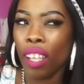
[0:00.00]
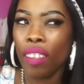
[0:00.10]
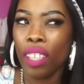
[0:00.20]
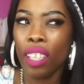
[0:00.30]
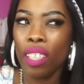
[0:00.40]
I
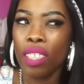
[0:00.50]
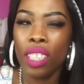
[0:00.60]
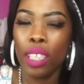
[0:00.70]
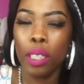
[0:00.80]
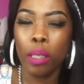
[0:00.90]
think
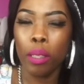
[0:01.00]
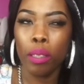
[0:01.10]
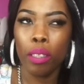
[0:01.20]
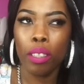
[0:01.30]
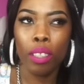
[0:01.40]
D.
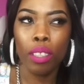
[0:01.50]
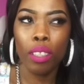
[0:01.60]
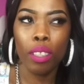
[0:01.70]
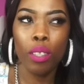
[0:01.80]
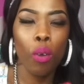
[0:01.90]

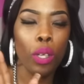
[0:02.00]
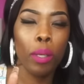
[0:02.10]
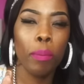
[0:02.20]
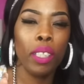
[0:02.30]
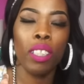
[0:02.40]
Don't
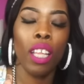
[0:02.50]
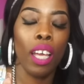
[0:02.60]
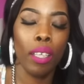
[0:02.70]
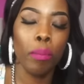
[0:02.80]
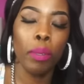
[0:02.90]
get me to
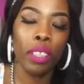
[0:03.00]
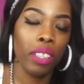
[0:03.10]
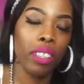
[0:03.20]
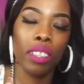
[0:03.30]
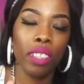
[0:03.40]
lying,
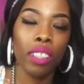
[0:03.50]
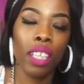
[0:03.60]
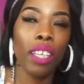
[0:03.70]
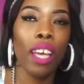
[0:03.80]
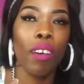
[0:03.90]
but
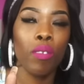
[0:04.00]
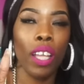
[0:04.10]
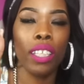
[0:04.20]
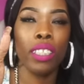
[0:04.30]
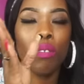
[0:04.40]
they have
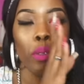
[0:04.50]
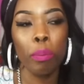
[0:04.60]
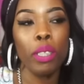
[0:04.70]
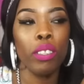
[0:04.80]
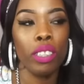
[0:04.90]
like
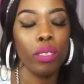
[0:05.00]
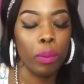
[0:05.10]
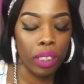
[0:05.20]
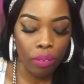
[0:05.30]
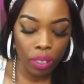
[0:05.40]
different buildings
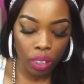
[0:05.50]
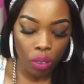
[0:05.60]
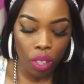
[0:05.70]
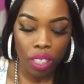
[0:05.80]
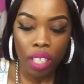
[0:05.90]
with different
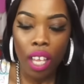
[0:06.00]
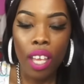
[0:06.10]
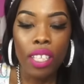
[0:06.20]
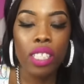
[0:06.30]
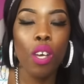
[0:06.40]
stores.
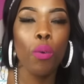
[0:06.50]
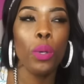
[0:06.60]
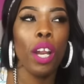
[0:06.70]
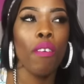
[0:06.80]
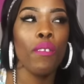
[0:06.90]
So
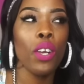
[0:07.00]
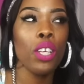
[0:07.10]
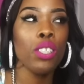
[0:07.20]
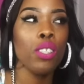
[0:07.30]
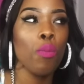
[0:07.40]
when I
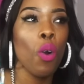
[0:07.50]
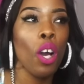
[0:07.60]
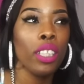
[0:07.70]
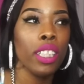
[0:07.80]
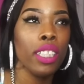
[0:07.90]
first
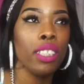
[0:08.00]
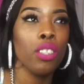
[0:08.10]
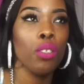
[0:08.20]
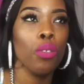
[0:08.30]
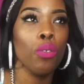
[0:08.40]
walked
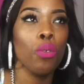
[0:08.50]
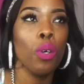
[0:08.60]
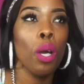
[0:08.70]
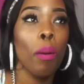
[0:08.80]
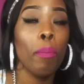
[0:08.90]

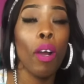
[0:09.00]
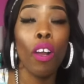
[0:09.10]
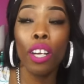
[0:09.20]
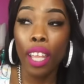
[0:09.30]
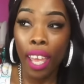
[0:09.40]
into
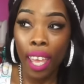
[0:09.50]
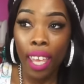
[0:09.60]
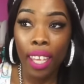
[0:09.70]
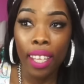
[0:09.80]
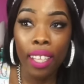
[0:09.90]
part
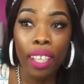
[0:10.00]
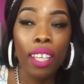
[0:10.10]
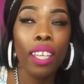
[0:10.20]
A,